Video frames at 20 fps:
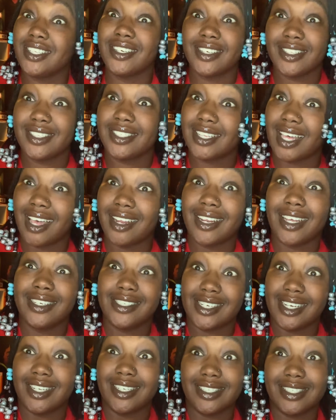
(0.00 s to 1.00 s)
other side, they
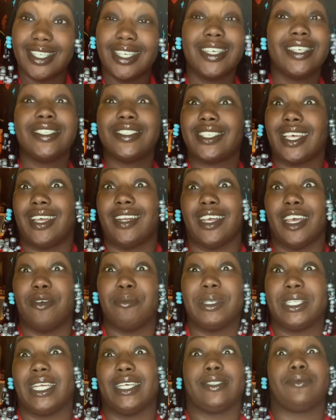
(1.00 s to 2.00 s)
jealous. He didn't say that,
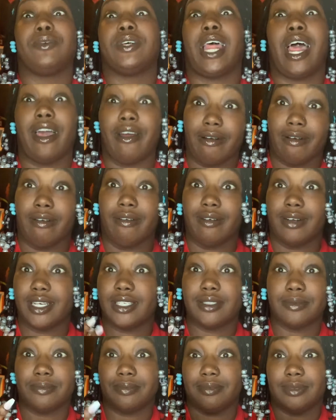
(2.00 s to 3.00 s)
but that's what I heard.
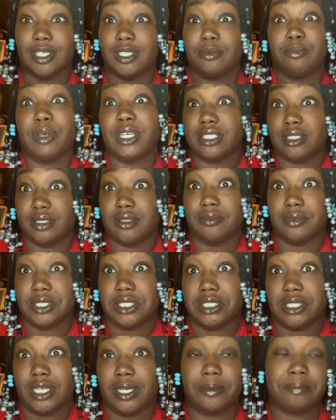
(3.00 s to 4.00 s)
That's basically what he's
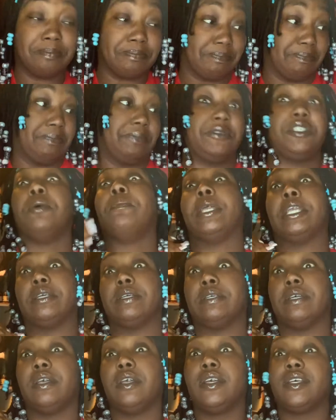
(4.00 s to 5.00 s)
saying to me.
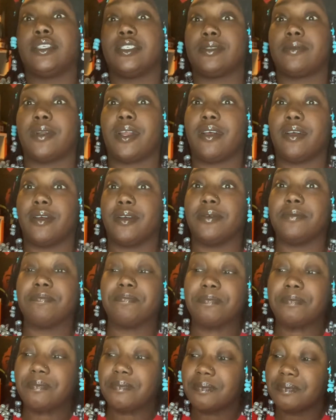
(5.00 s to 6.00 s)
That's what I heard.
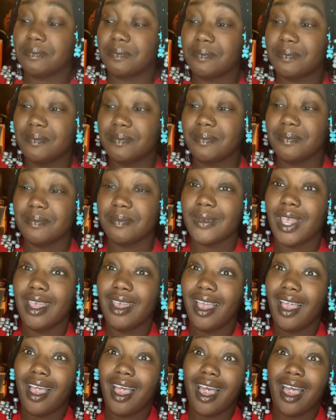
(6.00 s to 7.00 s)

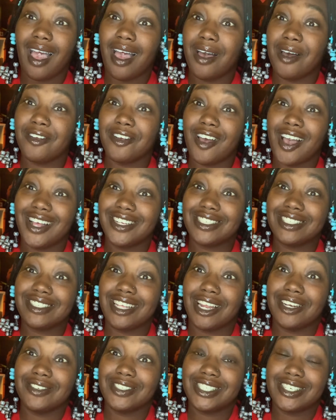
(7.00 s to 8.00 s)
I don't know. I just
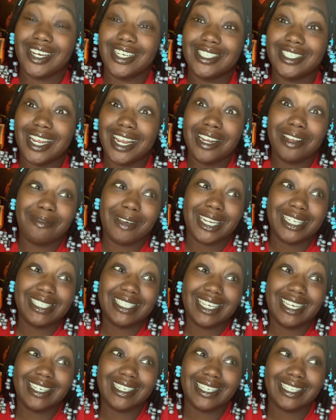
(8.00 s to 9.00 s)
thought it was strange that ain't nobody
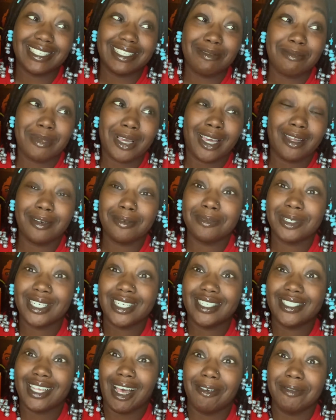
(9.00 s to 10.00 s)
saying nothing about it,
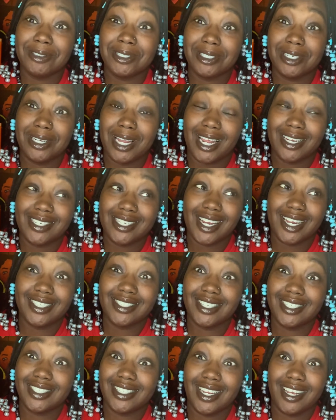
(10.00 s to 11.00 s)
because I was in a lot of chats
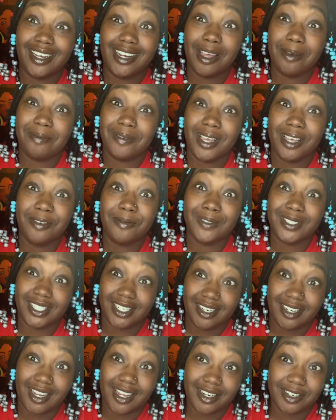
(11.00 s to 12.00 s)
yesterday, and Nappy Yankee was in
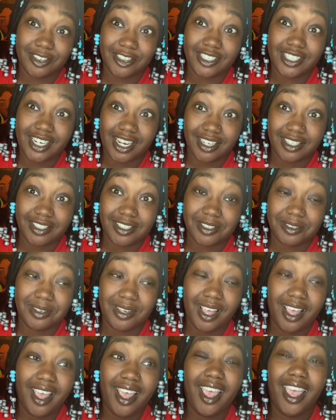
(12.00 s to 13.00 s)
a lot of those chats too,
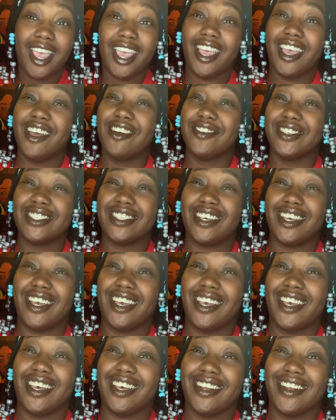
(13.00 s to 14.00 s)
and it was
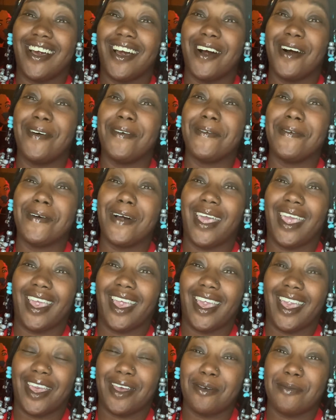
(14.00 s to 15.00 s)
eating away
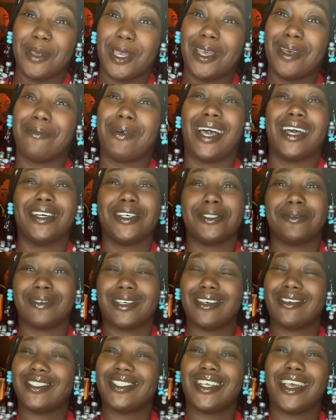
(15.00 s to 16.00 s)
at me. And my husband
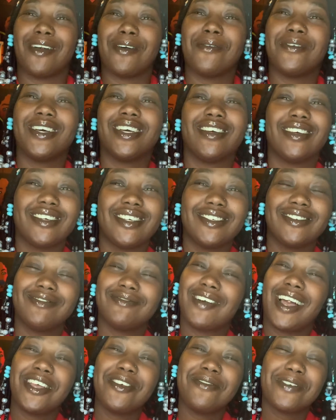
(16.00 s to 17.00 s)
kept saying,
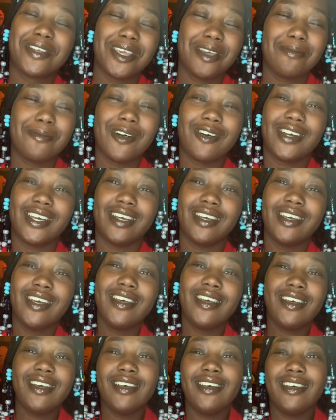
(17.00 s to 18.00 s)
"Why you keep going?"
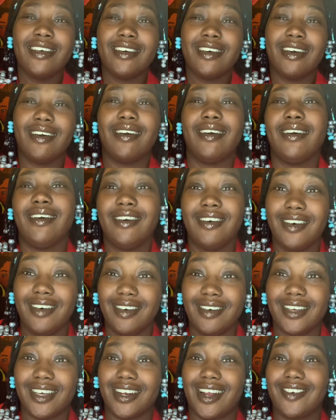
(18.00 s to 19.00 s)

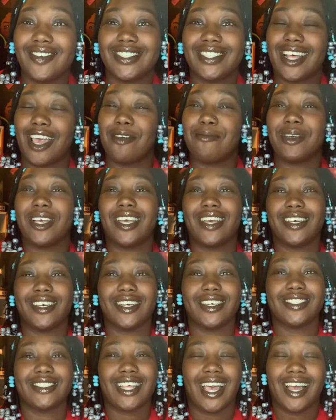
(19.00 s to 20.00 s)
And I was like,
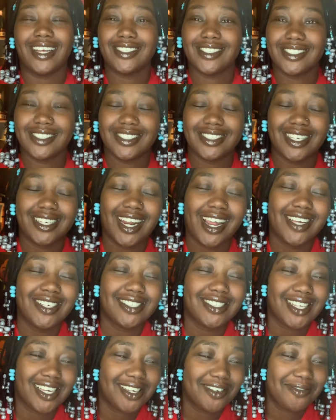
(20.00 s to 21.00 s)
because it ain't
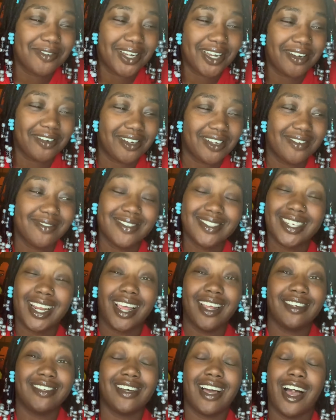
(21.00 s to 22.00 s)
sitting well. And he was
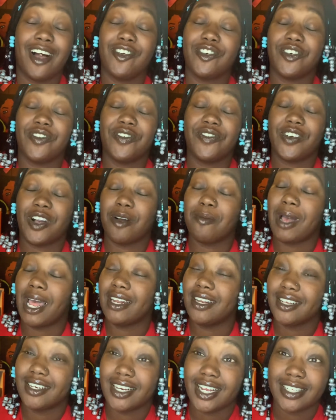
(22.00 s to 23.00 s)
like, look, I don't give a fuck about
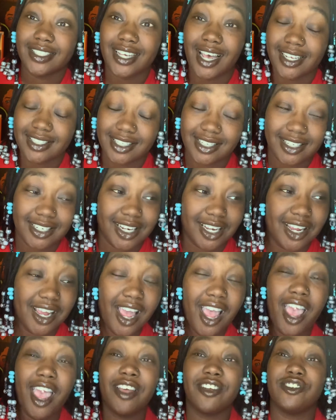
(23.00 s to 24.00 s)
none of that toxic shit
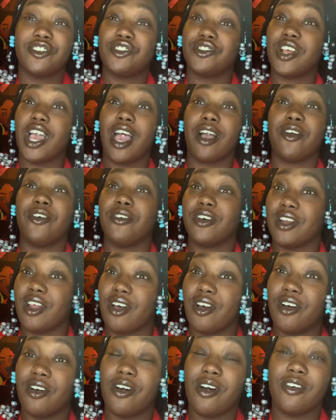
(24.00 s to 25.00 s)
that you got going
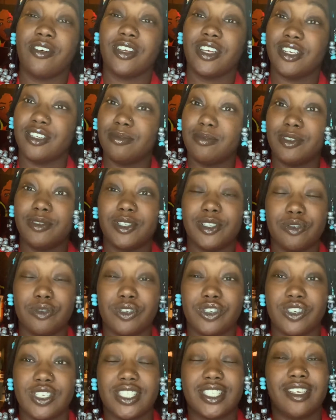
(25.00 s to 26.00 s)
on in the YouTube
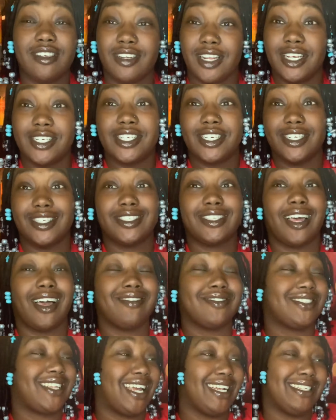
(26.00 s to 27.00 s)
streets. Keep that shit. So I
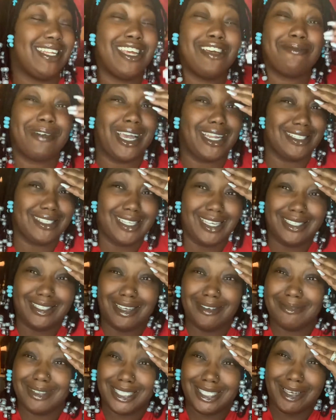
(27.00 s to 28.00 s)
was like, damn, I got to say
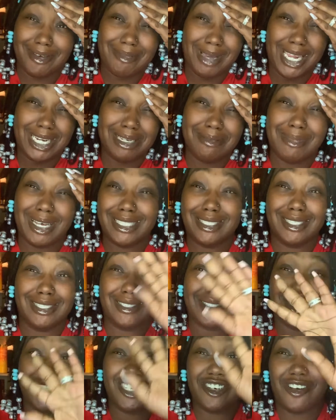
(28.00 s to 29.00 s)
something to somebody. And my
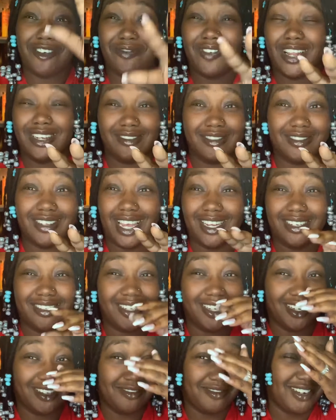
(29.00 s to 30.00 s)
sister, she don't follow it like
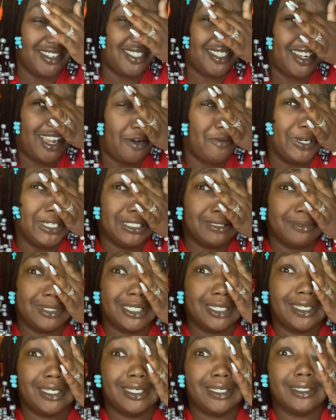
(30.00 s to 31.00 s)
that. You know, she got way too many
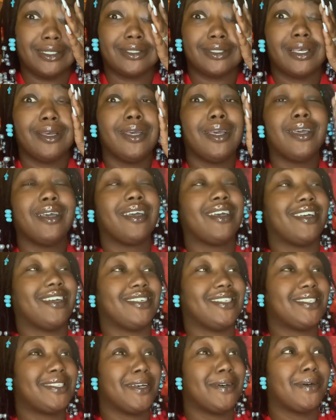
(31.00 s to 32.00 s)
kids. And
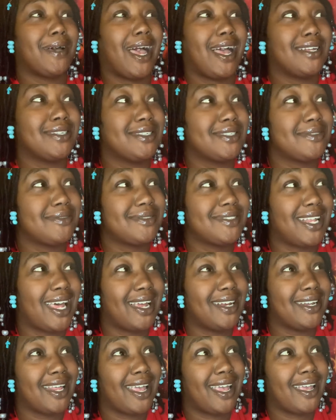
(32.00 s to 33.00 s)
so I just was
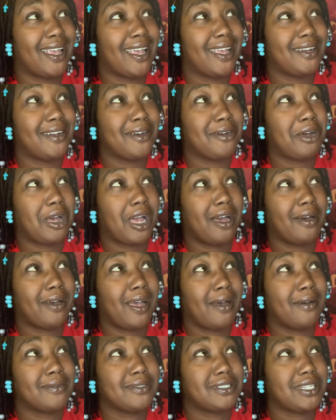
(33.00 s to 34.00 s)
like, dang, ain't no.
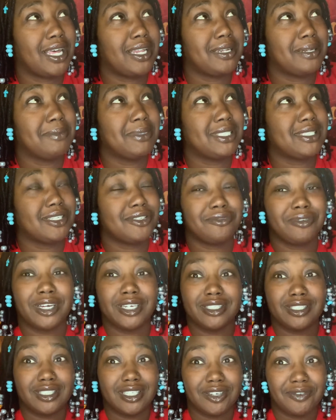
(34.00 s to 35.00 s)
I was like, let me sit around
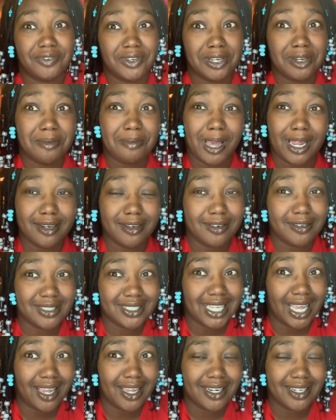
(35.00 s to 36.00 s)
and see if anybody gonna
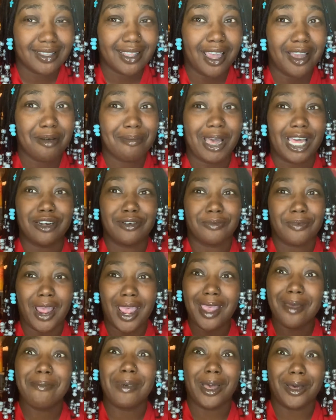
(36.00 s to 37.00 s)
say anything about the
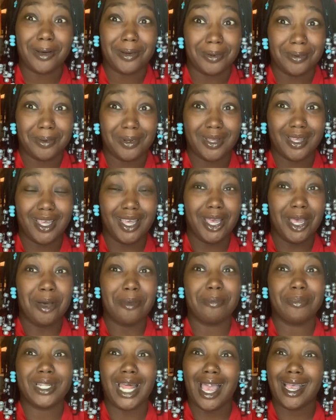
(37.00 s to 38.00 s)
Rainbow,
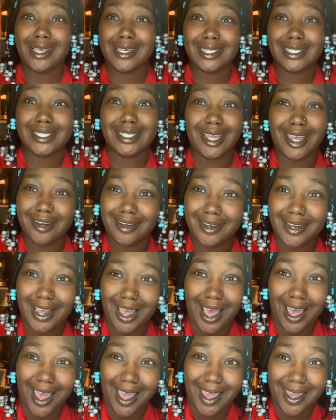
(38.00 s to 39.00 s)
blocking
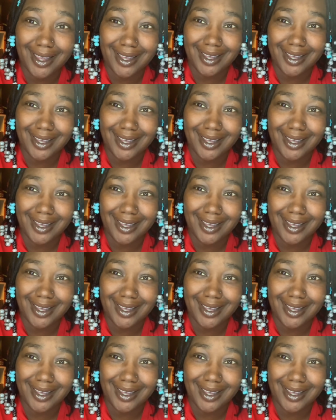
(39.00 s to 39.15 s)
SlanderGod